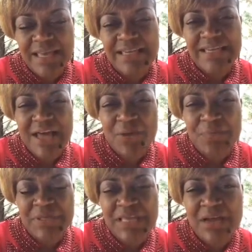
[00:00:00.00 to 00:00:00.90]
And it
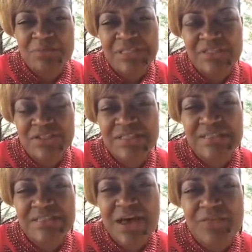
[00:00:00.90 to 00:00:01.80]
help, helps us to
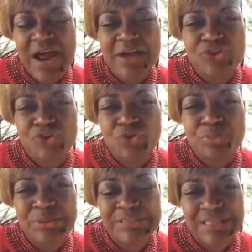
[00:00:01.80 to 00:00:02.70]
discover our true
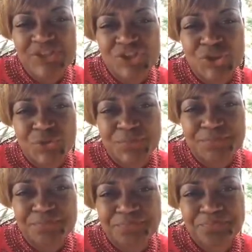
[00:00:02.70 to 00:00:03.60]
potential.
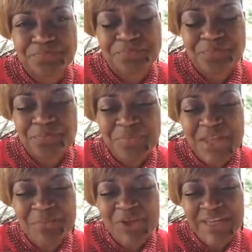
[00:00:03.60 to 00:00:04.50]

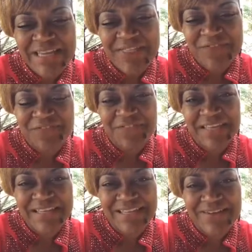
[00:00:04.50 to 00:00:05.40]
I'm looking in the
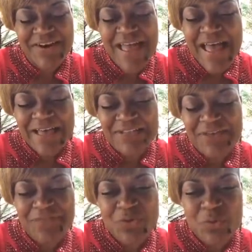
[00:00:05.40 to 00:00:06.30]
feed here. I
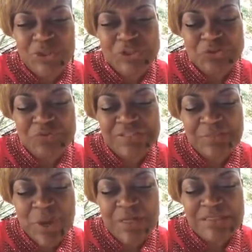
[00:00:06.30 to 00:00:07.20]
definitely want to
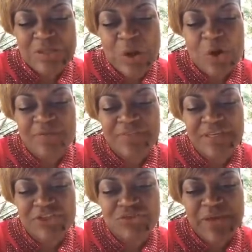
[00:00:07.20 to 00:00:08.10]
respond to all of
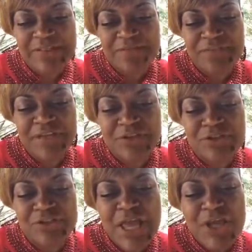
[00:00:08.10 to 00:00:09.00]
the attractive
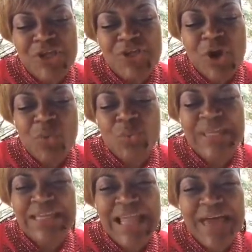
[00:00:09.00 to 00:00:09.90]
thinkers. You know,
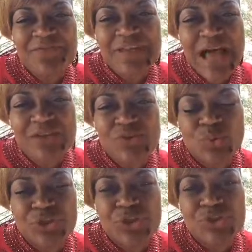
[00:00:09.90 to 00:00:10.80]
when life knocks
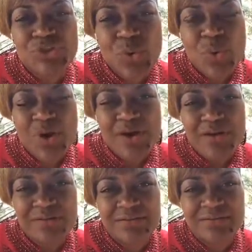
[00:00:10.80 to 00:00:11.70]
on your
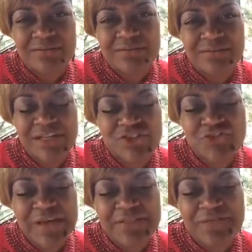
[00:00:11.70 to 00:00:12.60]
door,
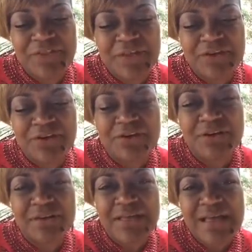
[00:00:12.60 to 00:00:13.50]
attractive thinker,
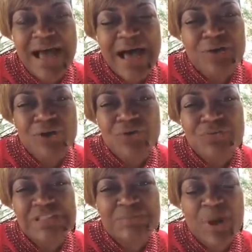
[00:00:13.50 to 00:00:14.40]
how do you
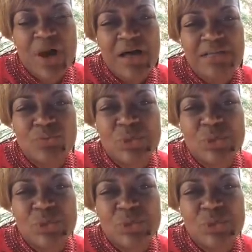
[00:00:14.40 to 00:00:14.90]
respond?